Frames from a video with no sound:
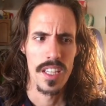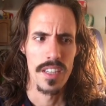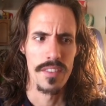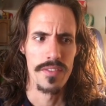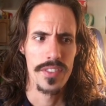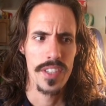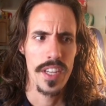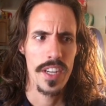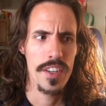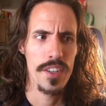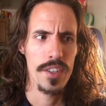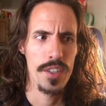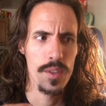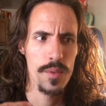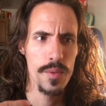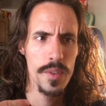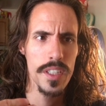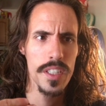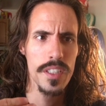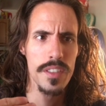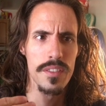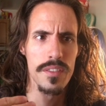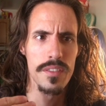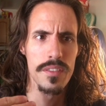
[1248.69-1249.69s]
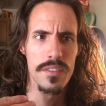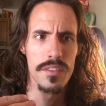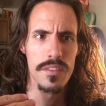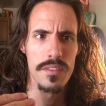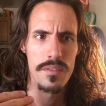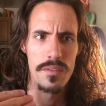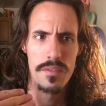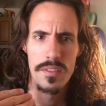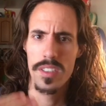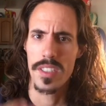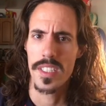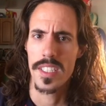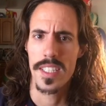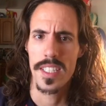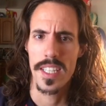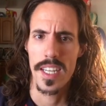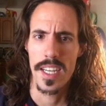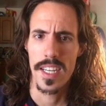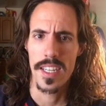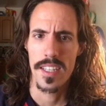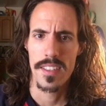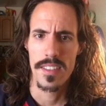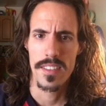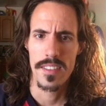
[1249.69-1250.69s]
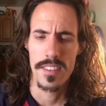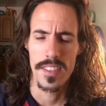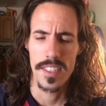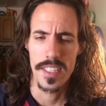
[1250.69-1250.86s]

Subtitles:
If Terry O'Quinn really thought